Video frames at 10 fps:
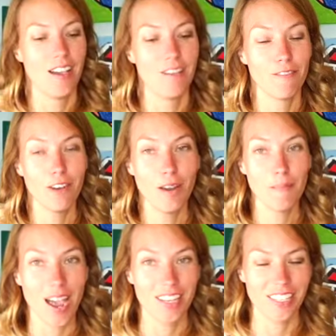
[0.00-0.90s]
For our
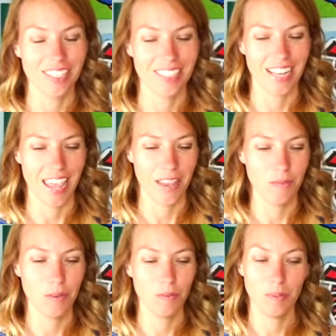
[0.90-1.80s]
project today,
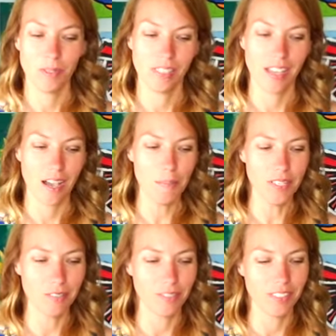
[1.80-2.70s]
we will be using a couple
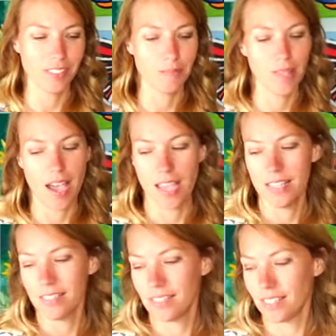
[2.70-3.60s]
different
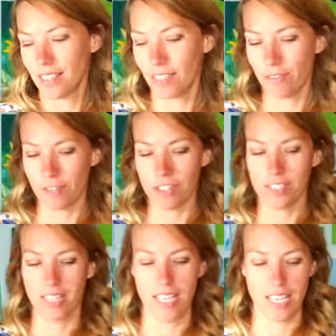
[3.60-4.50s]
supplies. The
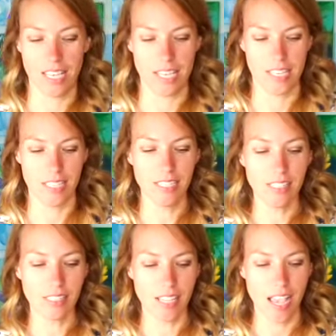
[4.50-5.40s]
first thing is
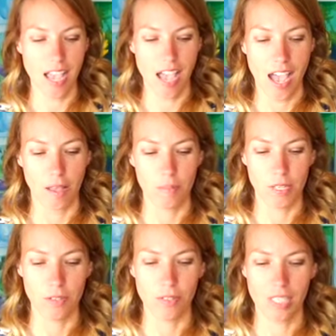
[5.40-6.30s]
I'll be
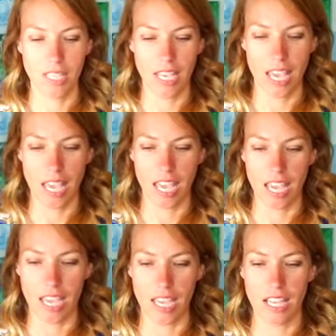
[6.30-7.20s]
using
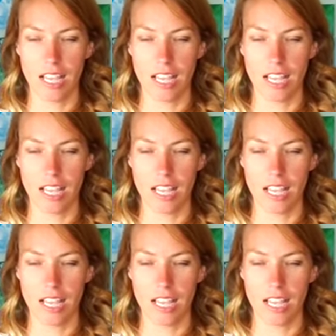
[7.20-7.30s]
a